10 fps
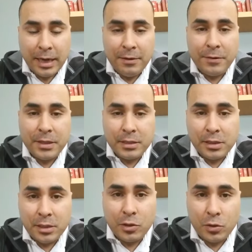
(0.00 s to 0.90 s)

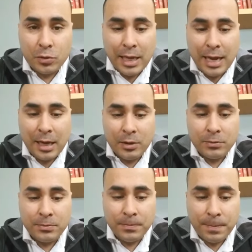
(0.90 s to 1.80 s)
everything's going to go
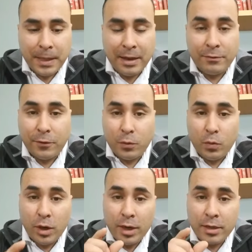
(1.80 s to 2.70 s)
down, and for
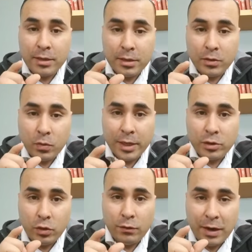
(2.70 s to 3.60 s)
one
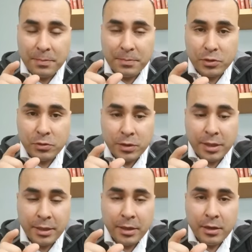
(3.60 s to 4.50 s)
window of
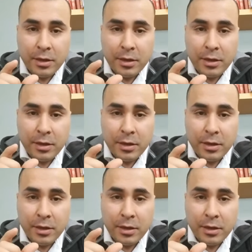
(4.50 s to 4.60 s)
opportunity,